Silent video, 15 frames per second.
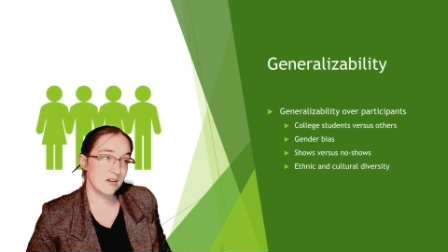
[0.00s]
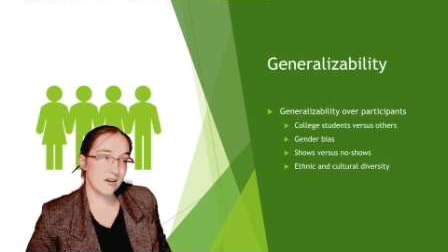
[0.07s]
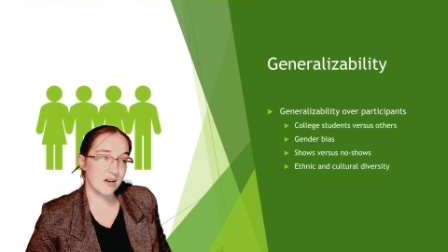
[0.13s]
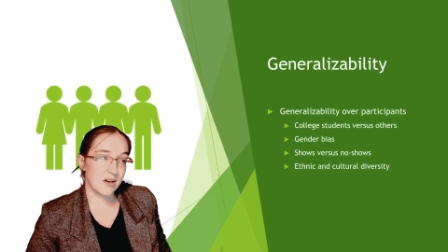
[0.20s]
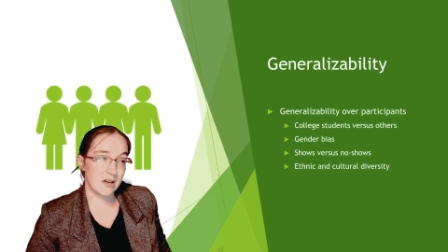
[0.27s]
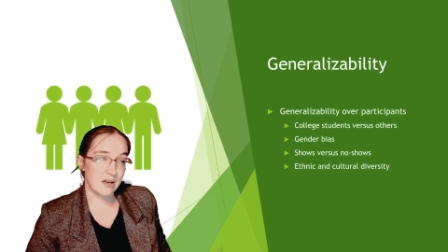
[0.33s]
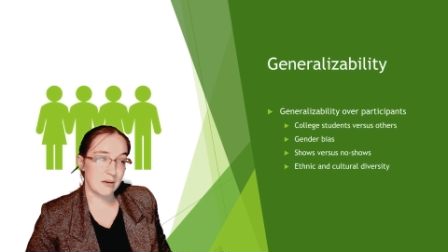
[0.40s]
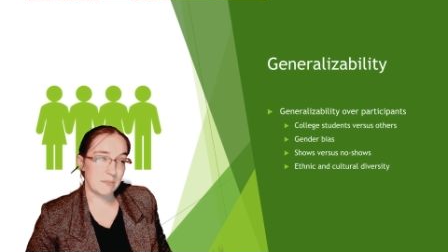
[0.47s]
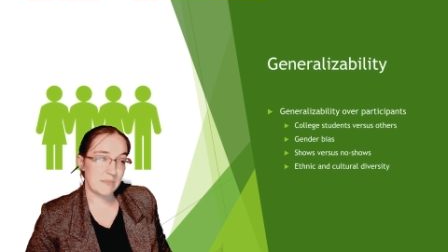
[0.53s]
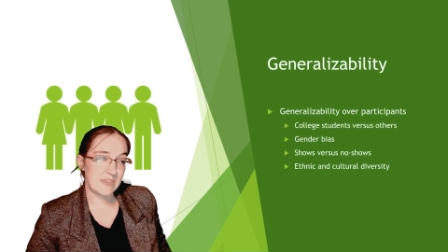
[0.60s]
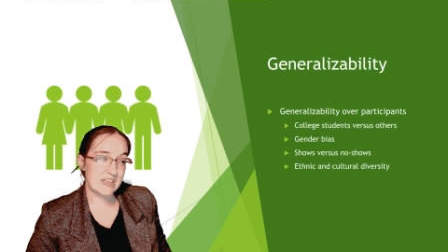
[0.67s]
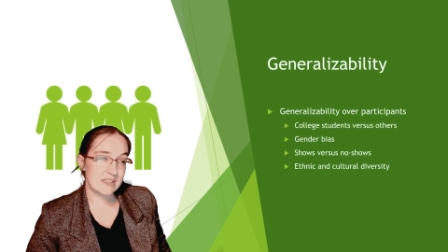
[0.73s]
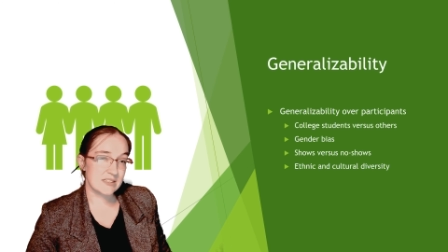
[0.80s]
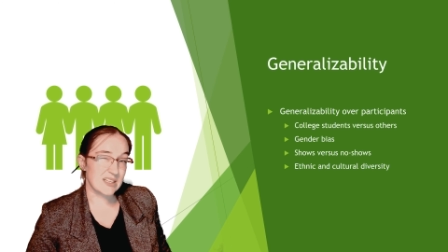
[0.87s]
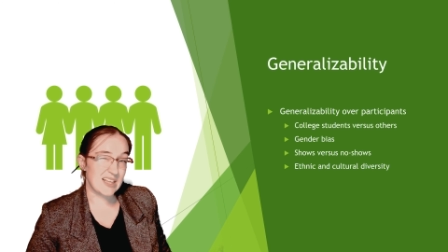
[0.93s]
Um,
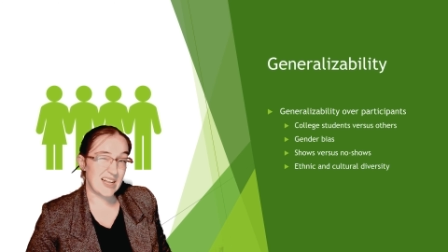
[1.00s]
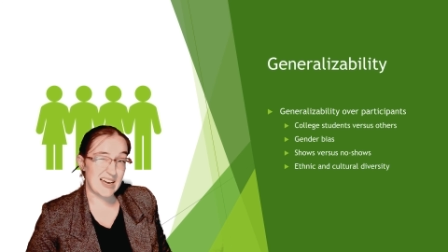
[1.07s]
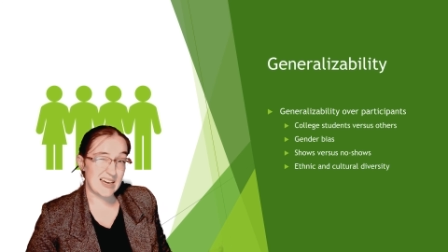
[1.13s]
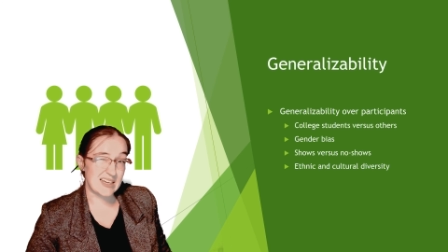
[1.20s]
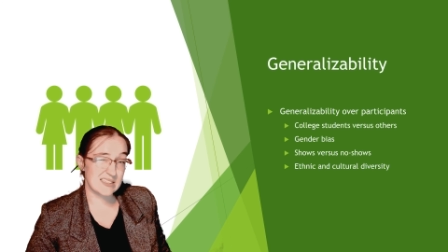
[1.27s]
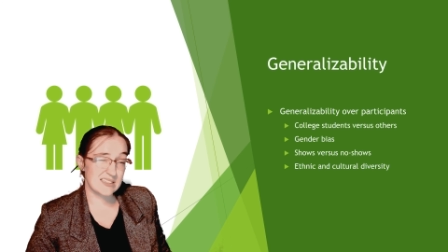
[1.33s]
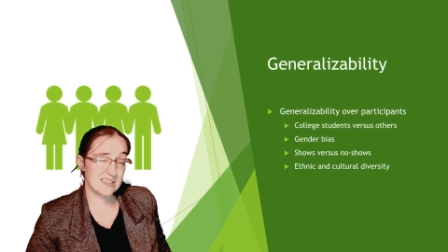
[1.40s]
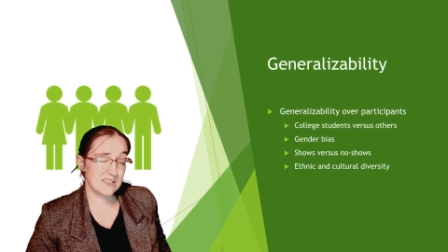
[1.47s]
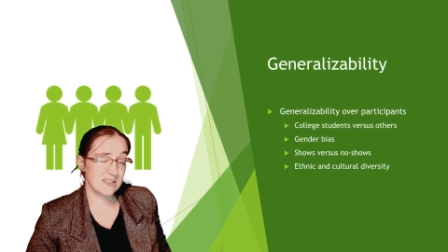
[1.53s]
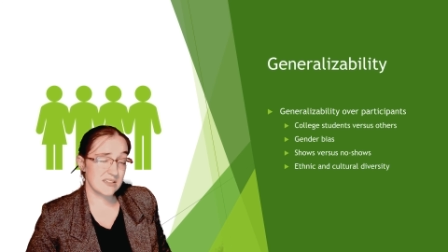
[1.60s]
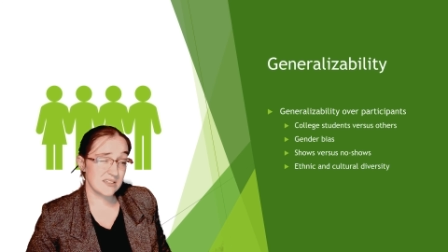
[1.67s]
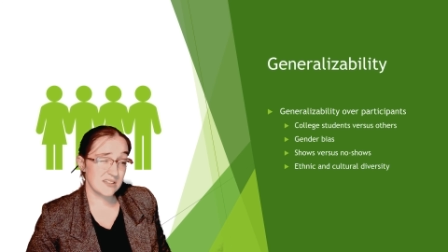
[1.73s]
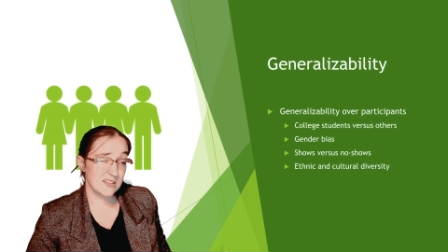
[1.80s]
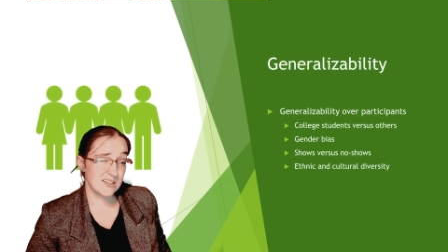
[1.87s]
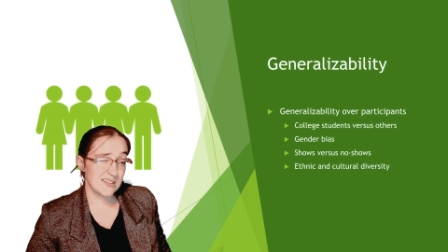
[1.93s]
this class
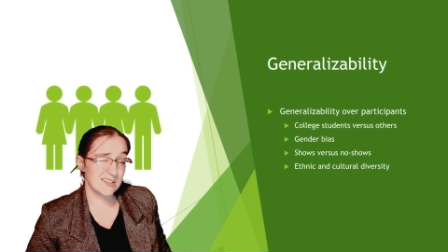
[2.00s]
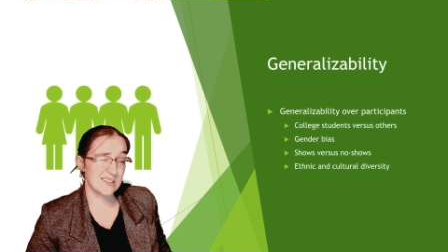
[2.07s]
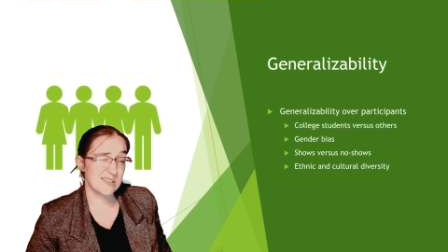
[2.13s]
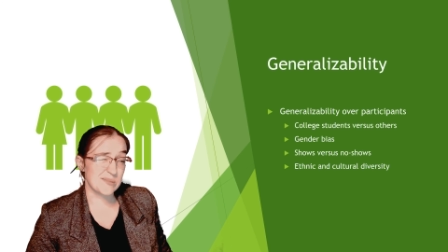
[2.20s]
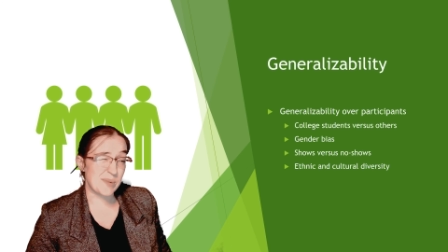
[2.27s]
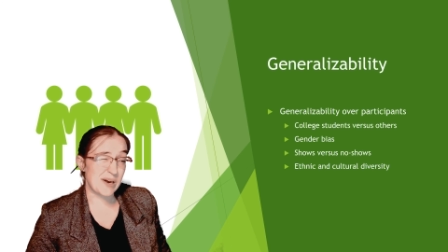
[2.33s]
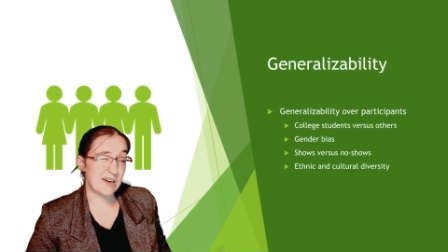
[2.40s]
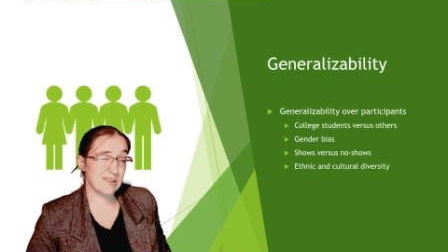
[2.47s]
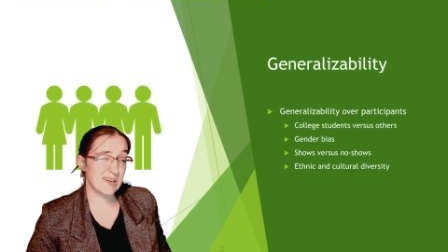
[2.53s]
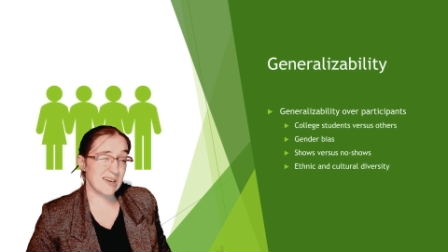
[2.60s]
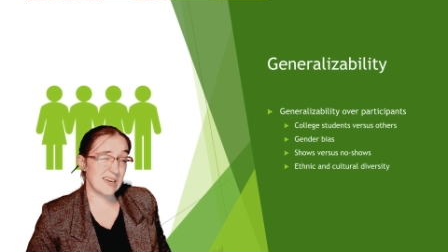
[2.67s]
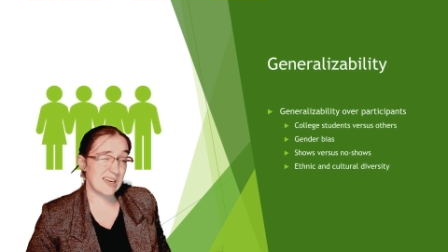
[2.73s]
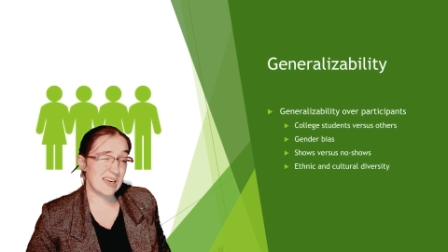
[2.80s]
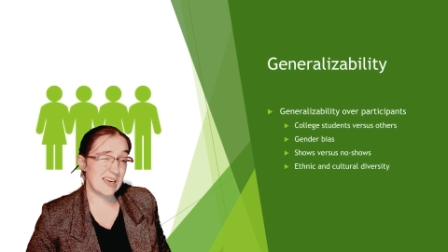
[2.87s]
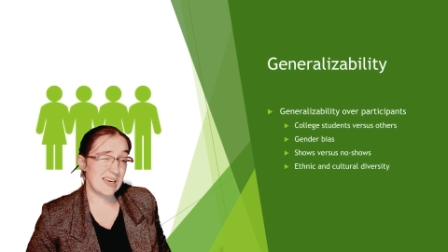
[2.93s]
is about
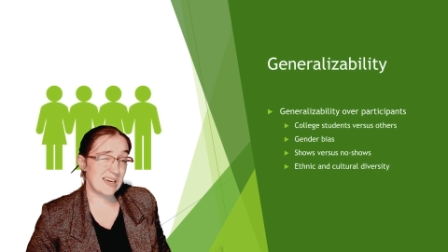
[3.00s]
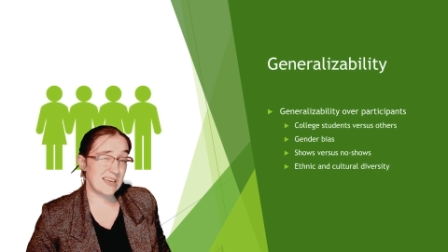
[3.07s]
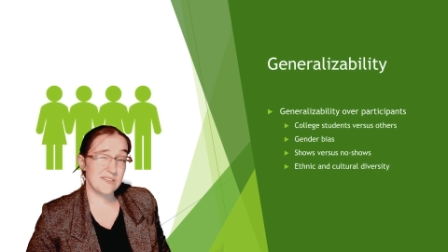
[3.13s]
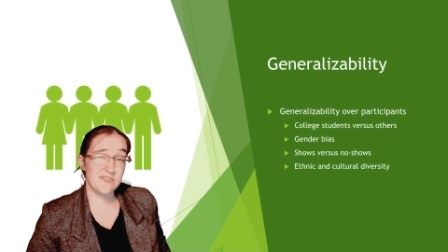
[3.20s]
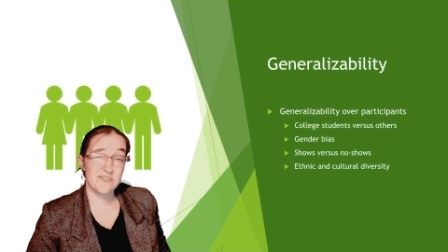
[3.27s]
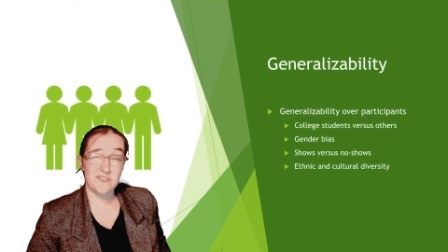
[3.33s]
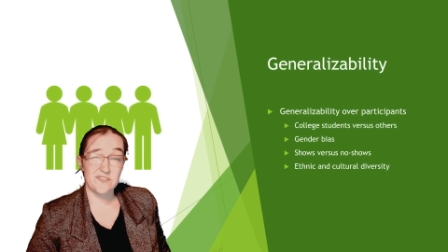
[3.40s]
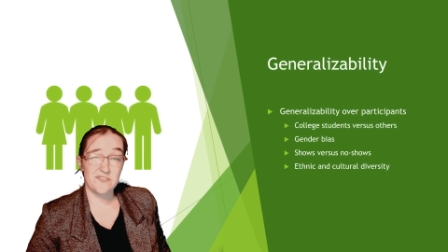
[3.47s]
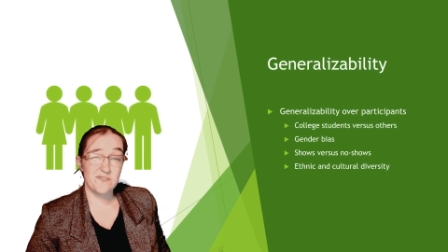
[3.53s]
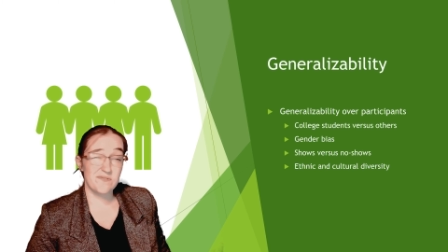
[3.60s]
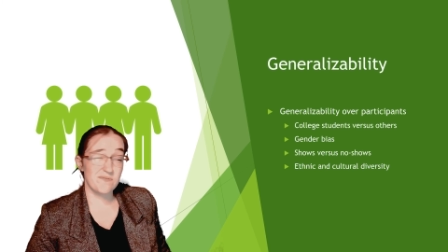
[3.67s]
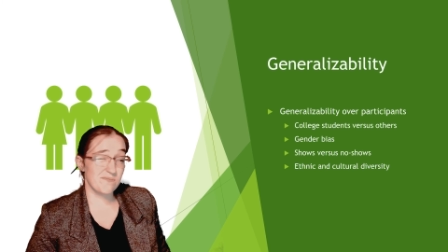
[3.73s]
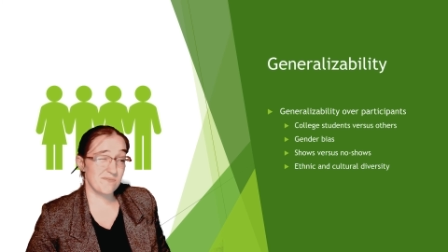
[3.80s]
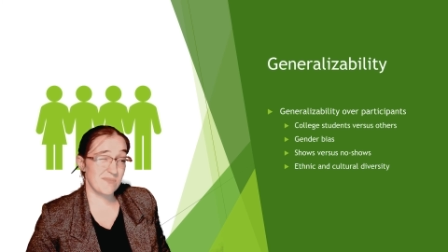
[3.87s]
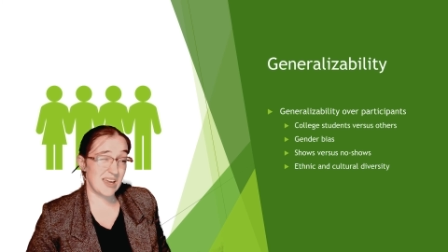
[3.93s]
80
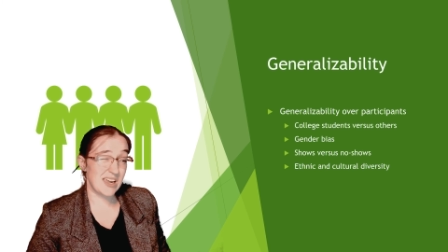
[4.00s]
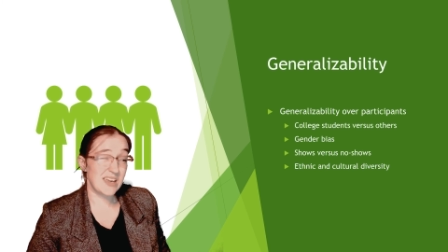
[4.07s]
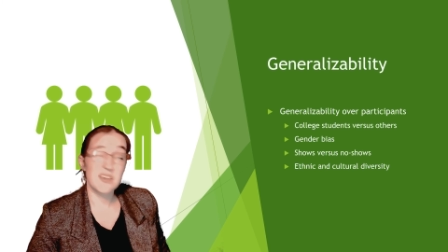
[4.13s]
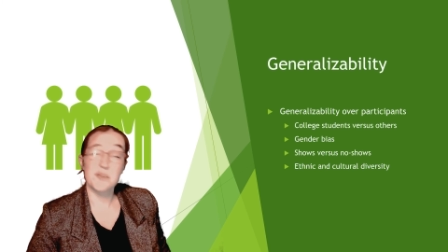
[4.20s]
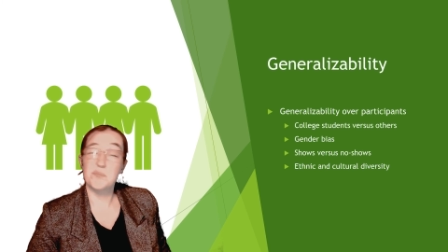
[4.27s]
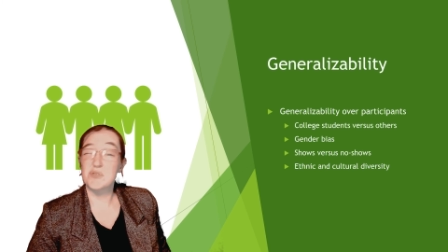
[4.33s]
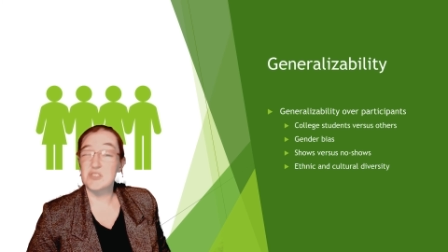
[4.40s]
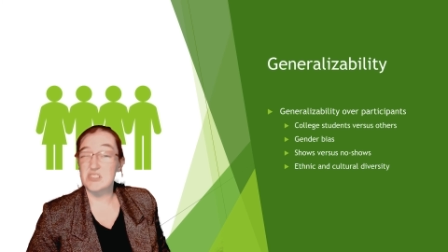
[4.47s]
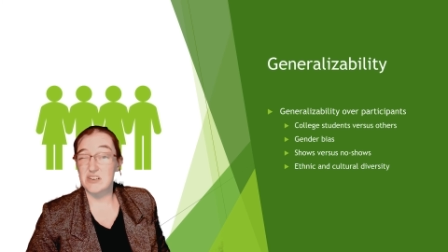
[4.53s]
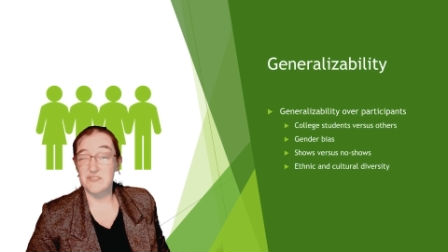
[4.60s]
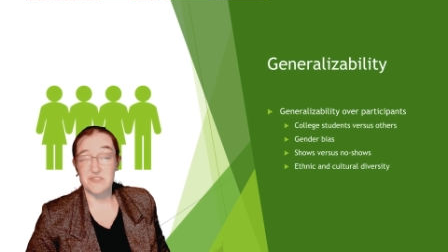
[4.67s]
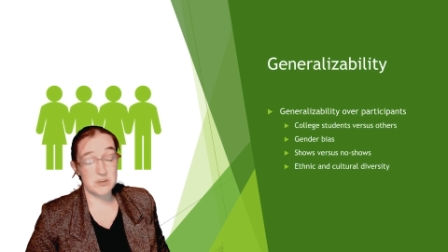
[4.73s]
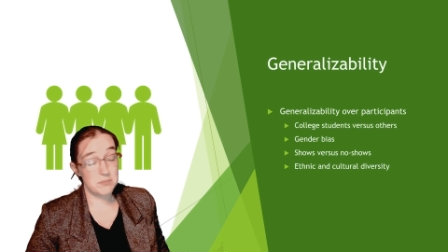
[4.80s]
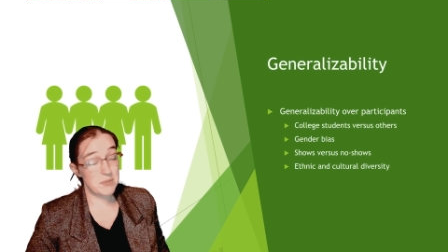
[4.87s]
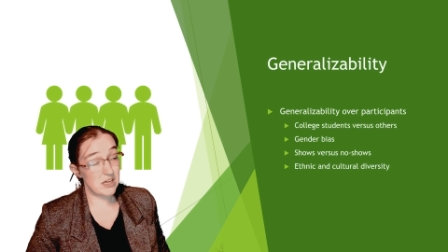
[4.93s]
80%
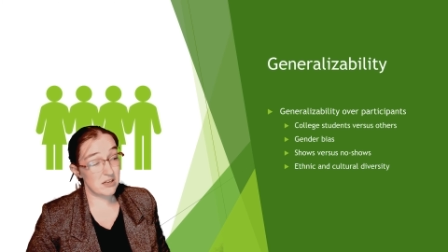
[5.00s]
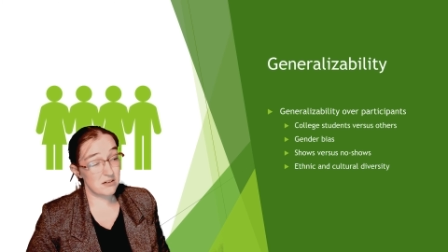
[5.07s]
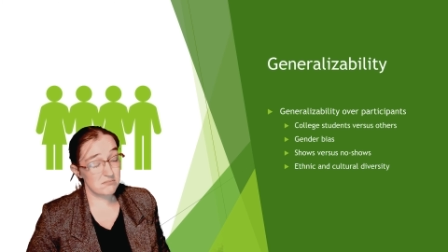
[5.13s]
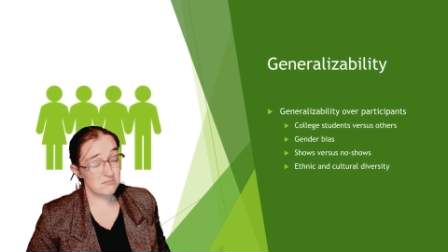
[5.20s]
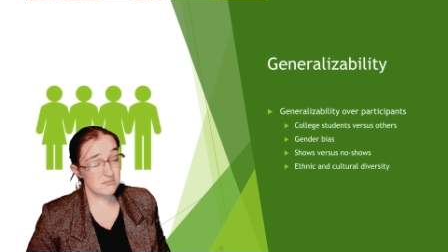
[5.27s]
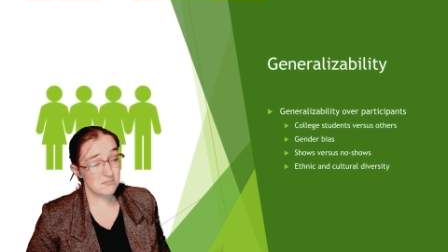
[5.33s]
female,